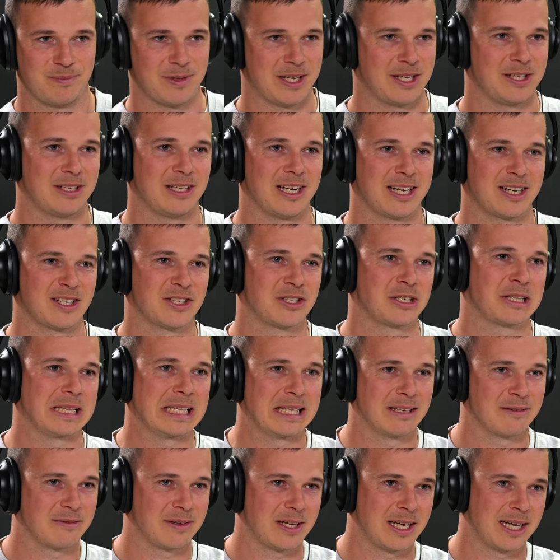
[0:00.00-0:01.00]
and like
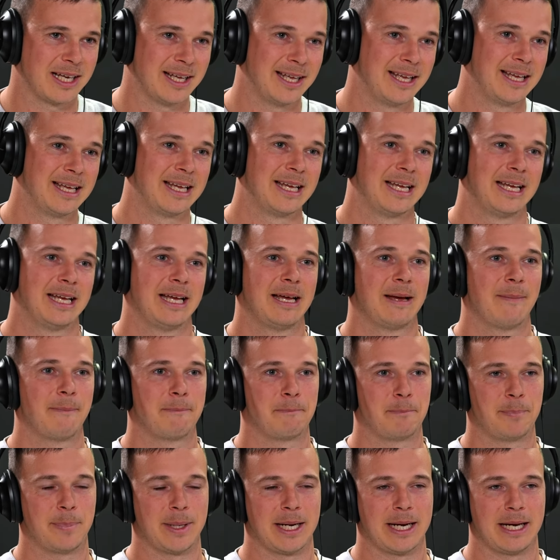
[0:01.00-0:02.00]
deliver.
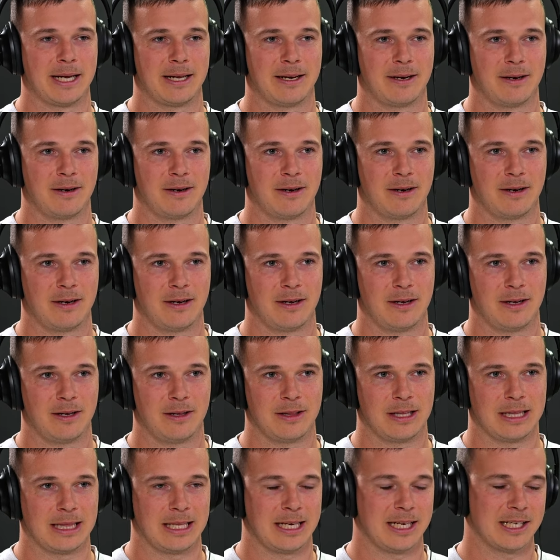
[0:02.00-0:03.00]
But
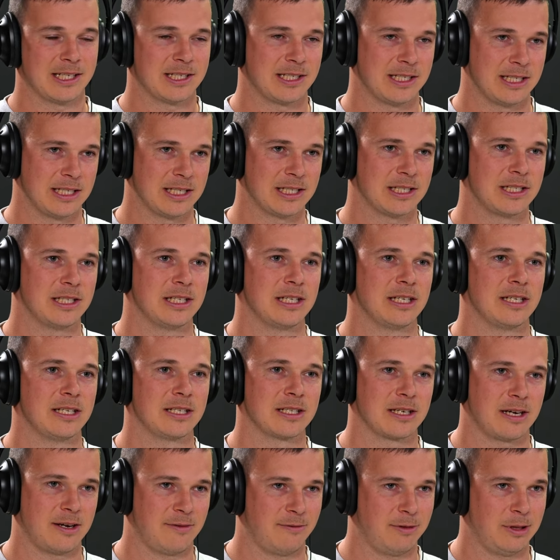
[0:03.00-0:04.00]
the last six
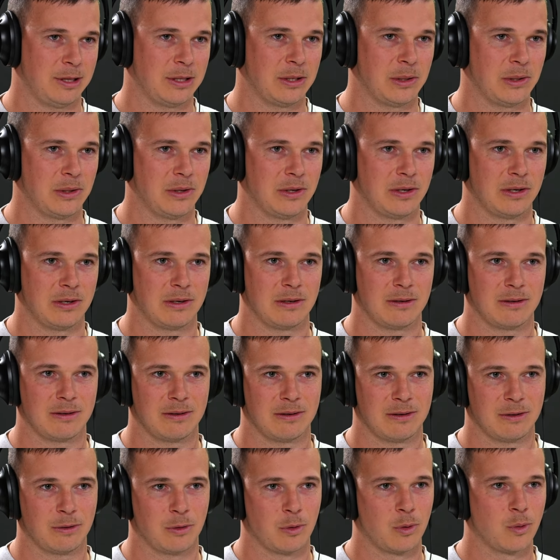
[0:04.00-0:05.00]
years, I've learned
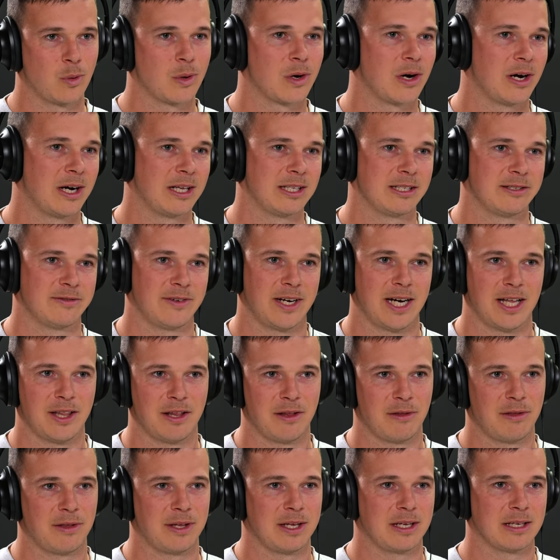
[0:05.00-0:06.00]
all kinds of
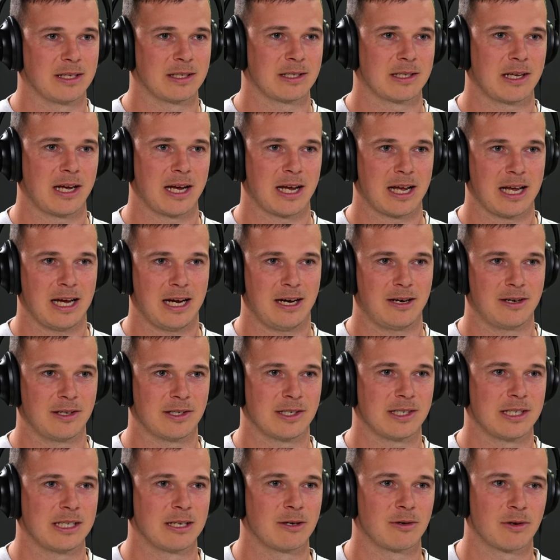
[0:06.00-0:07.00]
other things, like how
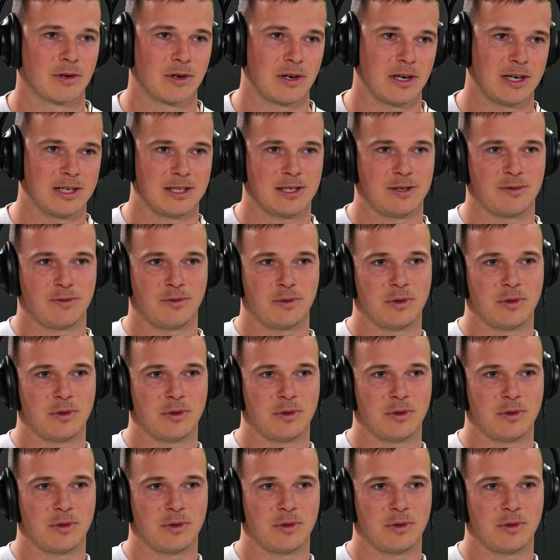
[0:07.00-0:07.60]
to synchronize your